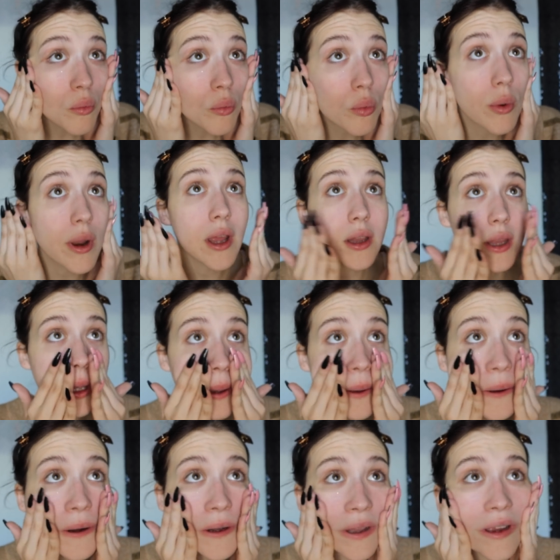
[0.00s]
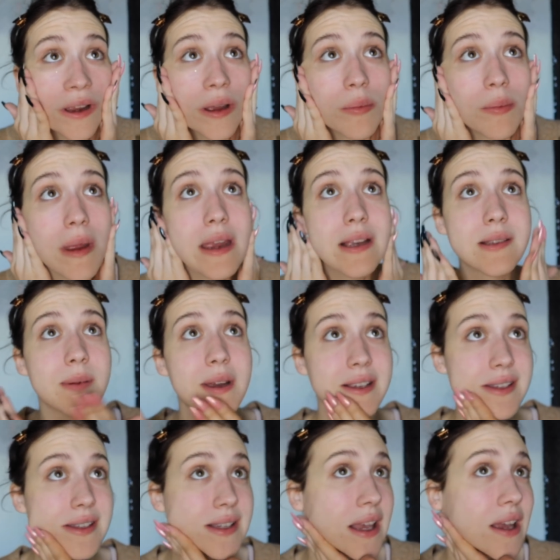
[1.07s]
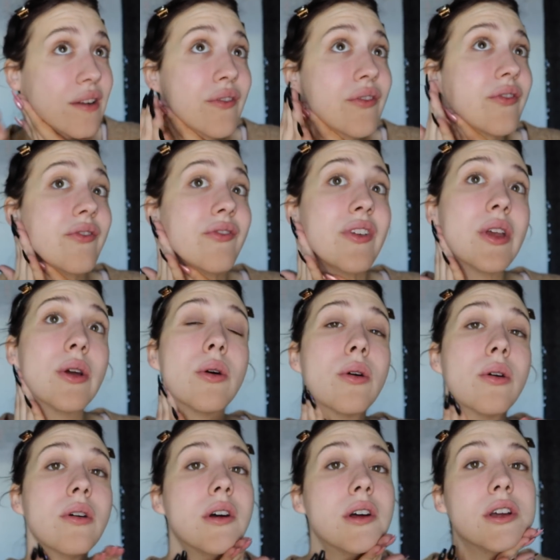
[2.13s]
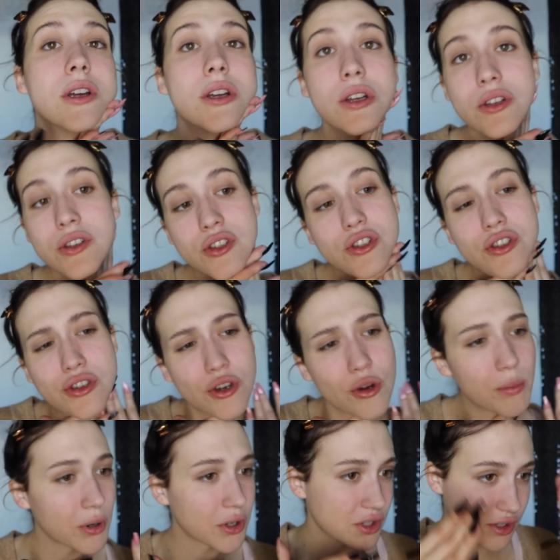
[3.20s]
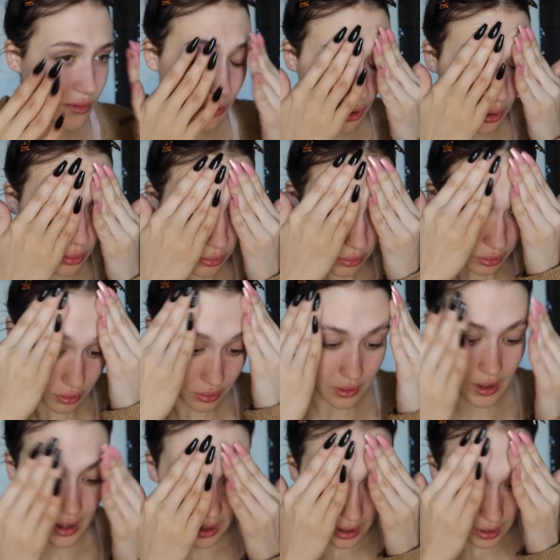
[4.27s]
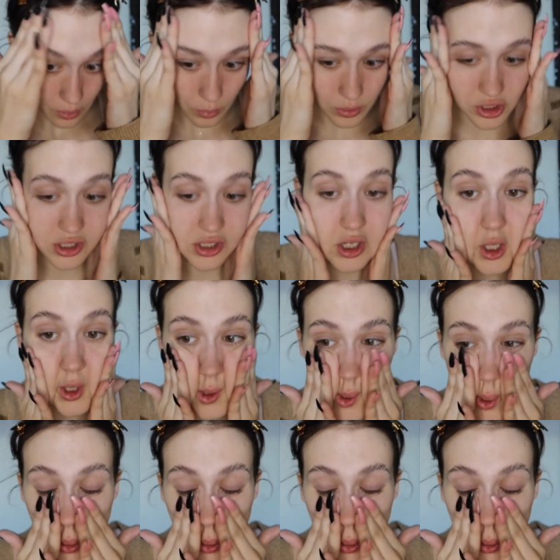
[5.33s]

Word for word: really good. Like it makes my skin feel super smooth, which is good.